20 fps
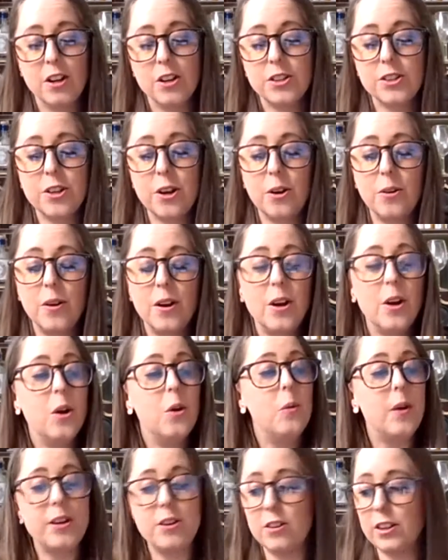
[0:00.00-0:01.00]
So
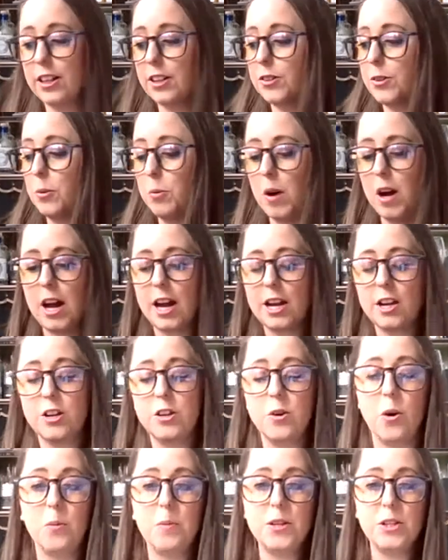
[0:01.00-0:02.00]
when you look at the wine,
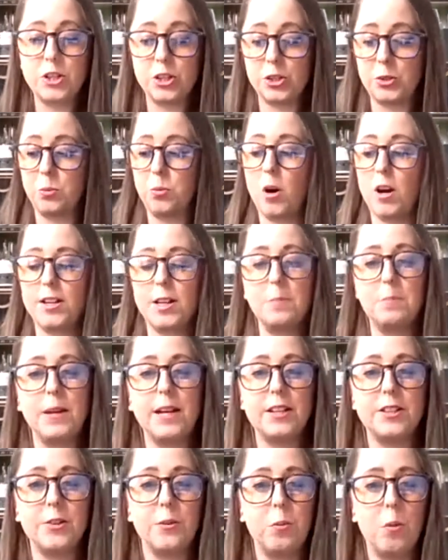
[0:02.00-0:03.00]
you almost just want a
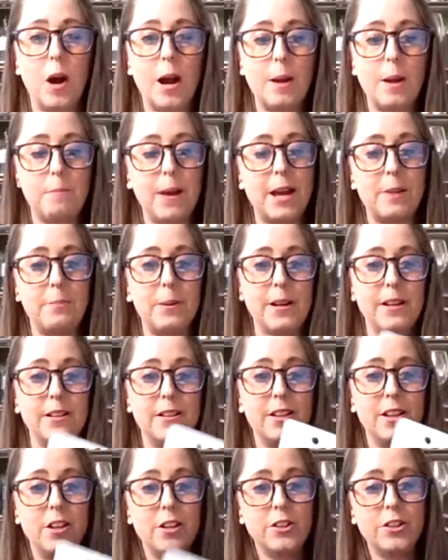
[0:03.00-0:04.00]
piece of white paper,
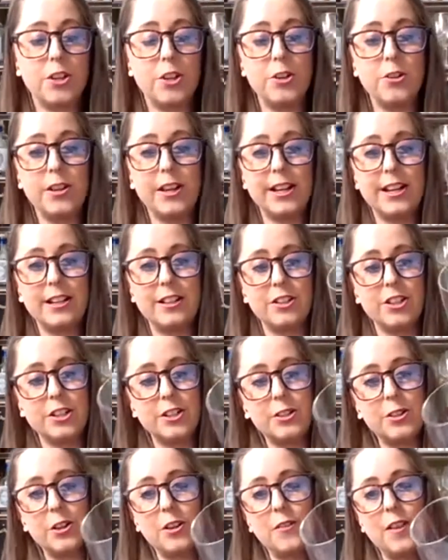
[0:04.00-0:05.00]
so you can
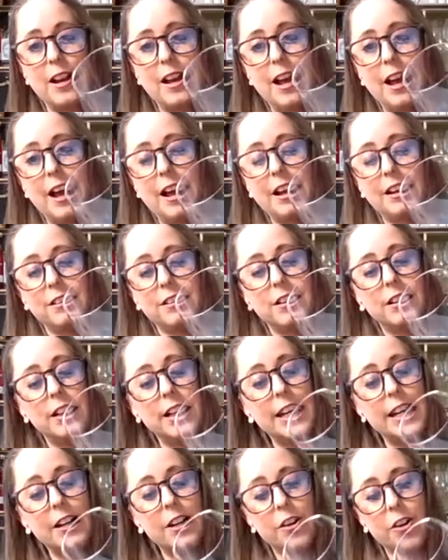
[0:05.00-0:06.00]
just sort of
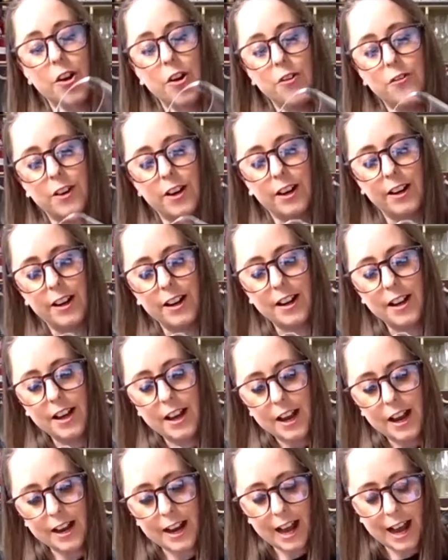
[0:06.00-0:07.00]
lean it over
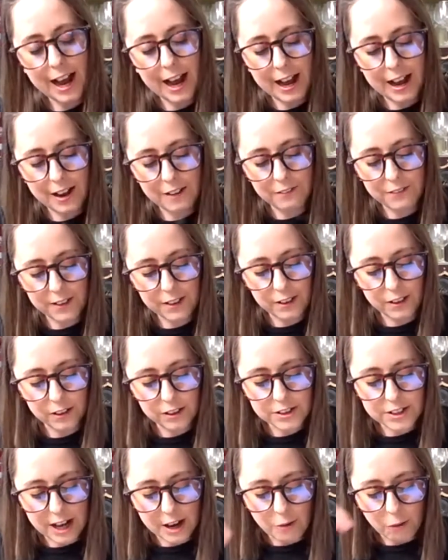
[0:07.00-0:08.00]
and have a
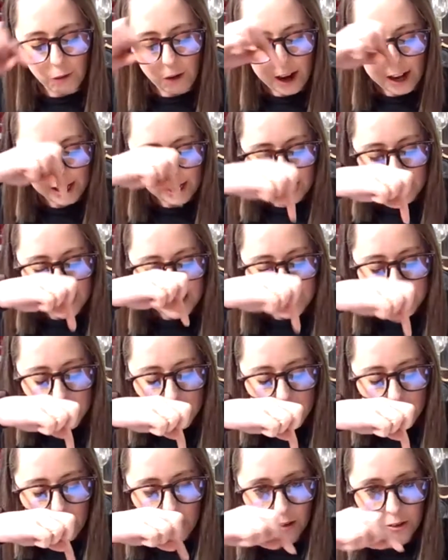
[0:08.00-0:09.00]
look directly
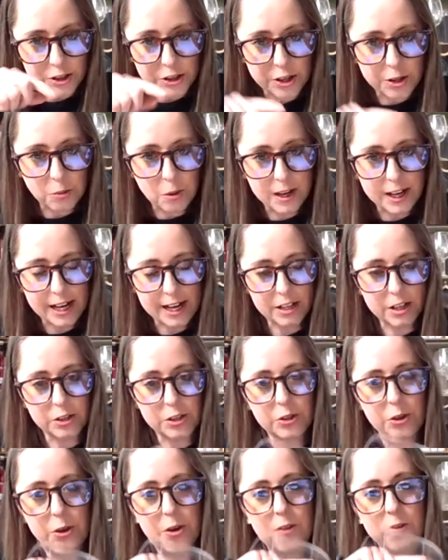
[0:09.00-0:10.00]
down. So you want it at a
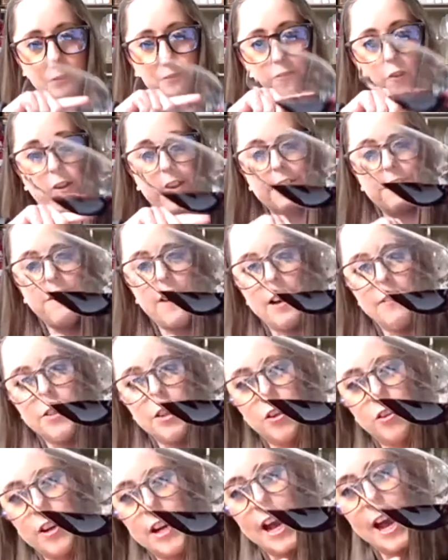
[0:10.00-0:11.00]
sort of a
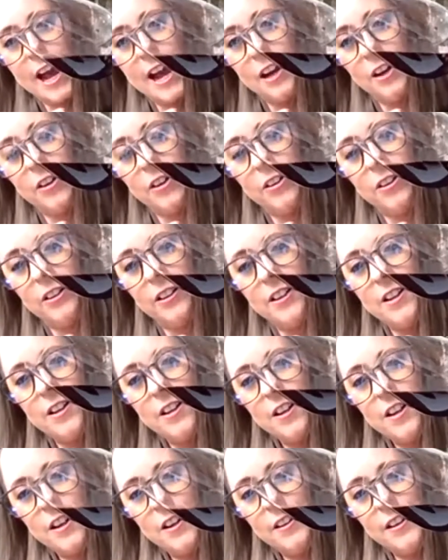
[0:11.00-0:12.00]
45-degree angle
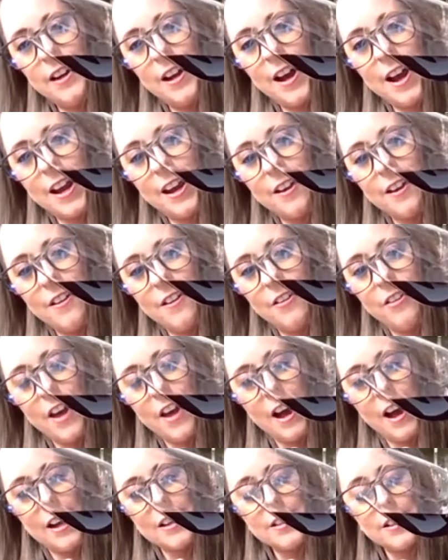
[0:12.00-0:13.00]
like
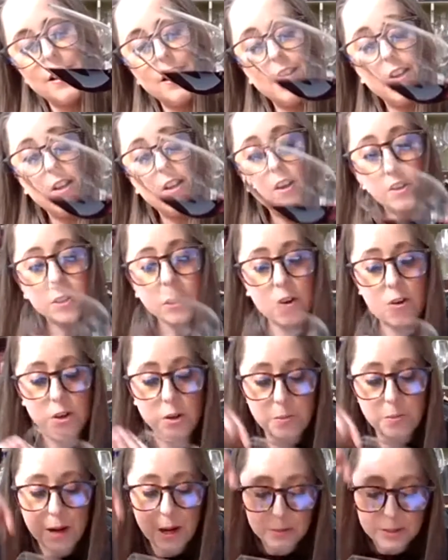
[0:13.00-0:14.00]
that. So
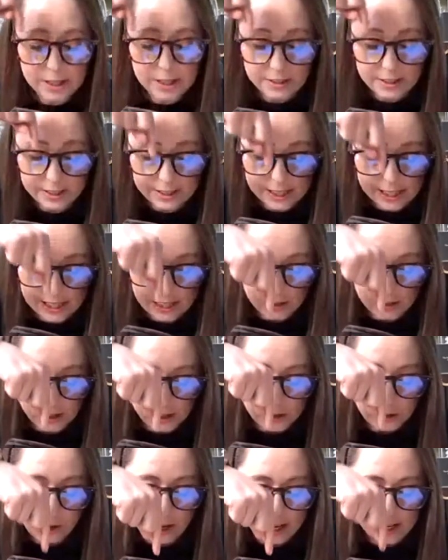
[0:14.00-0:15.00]
you'll be able to see
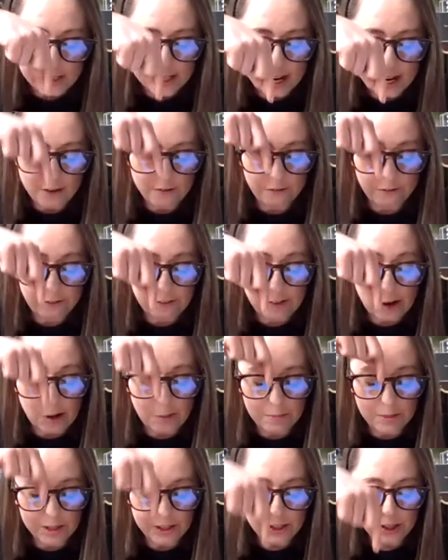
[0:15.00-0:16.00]
straight down
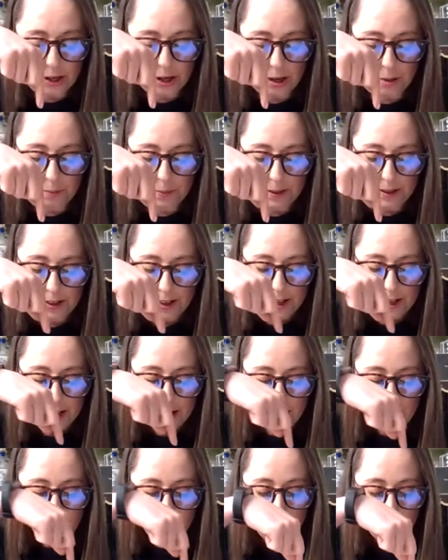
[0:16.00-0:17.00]
from the top.
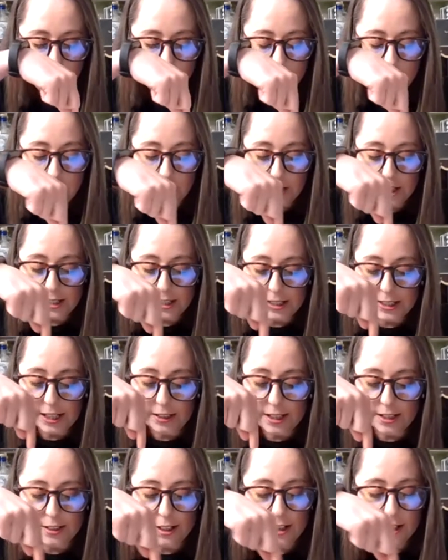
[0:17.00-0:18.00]
And then you can see
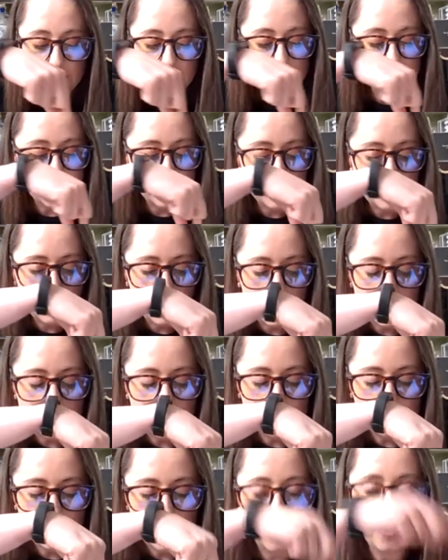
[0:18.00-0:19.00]
there's a
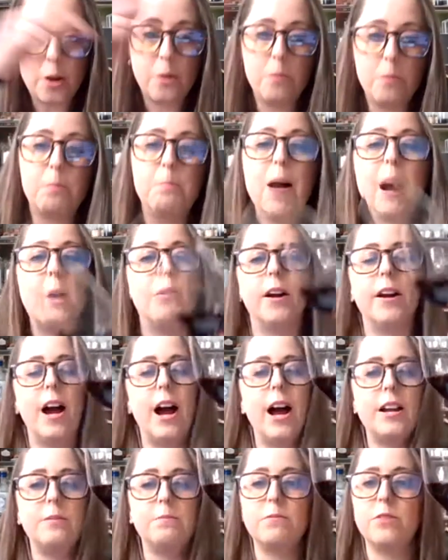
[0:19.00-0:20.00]
nice, I know my one,
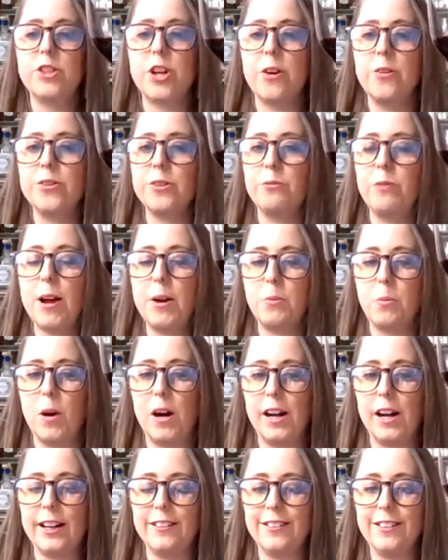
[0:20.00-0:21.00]
I chose a red
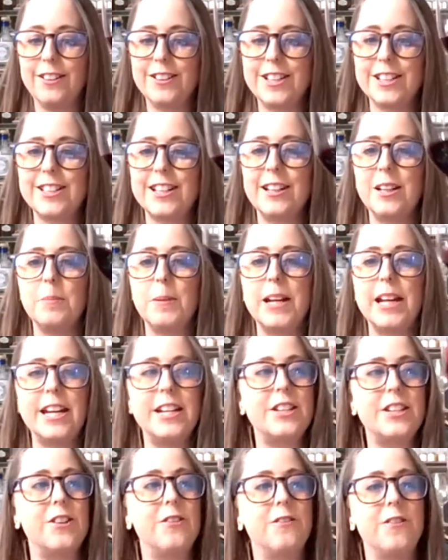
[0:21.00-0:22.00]
wine because it's a little bit
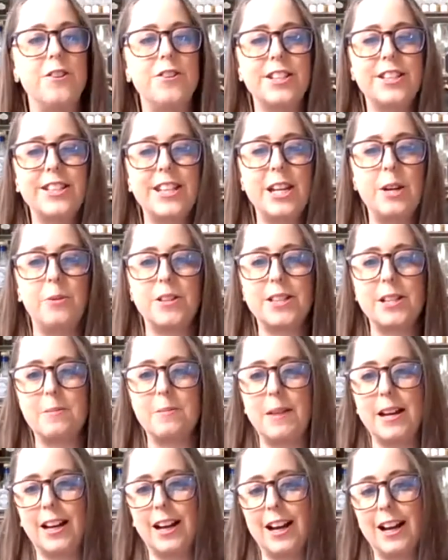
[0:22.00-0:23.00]
easier for you to see what's in
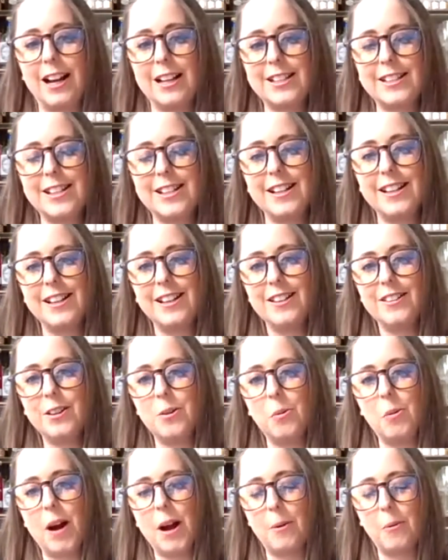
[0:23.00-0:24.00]
my glass than
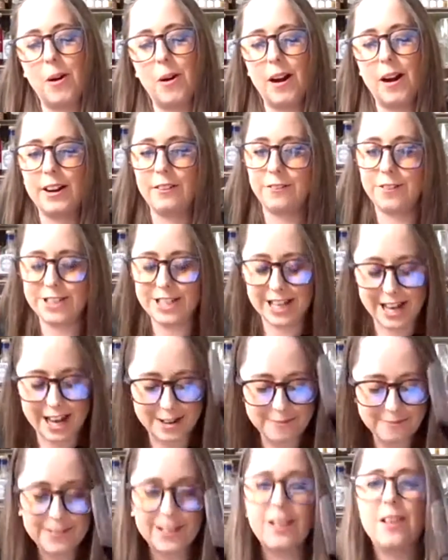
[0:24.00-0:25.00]
a white wine for
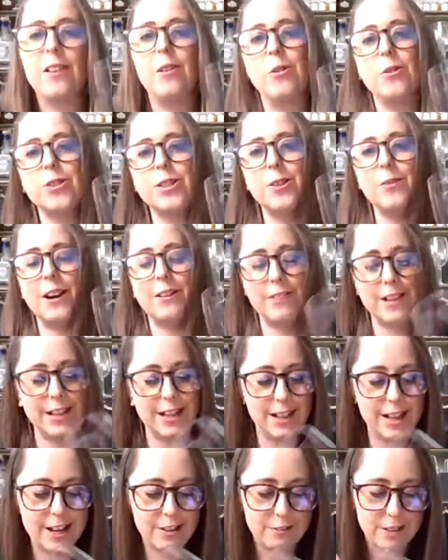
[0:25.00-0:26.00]
today. Also, I
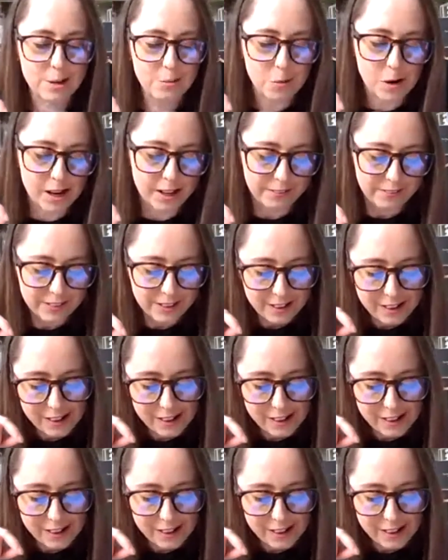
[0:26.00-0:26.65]
really like red wine.